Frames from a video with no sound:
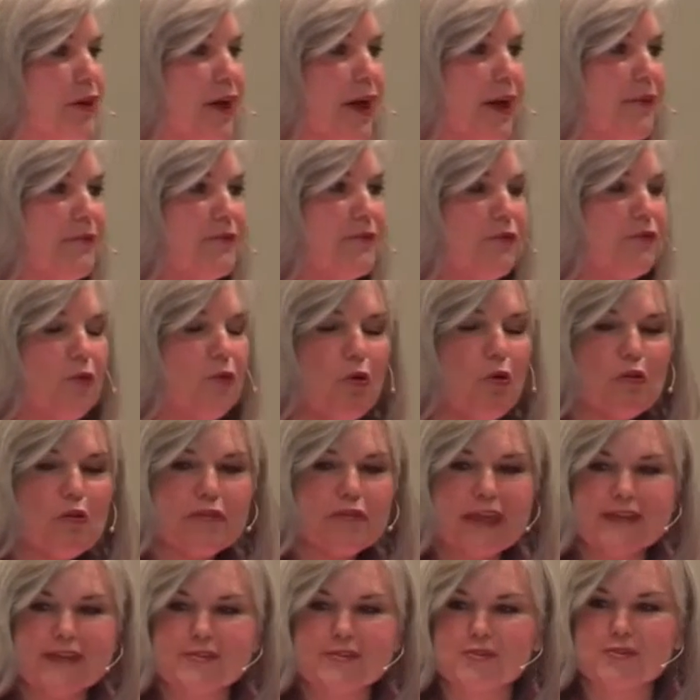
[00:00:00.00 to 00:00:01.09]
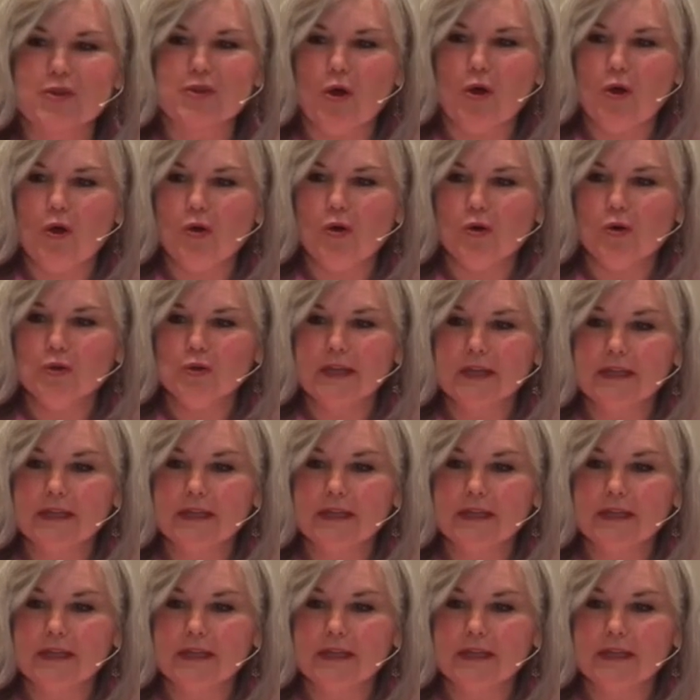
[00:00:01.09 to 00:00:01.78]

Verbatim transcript: come forth as gold.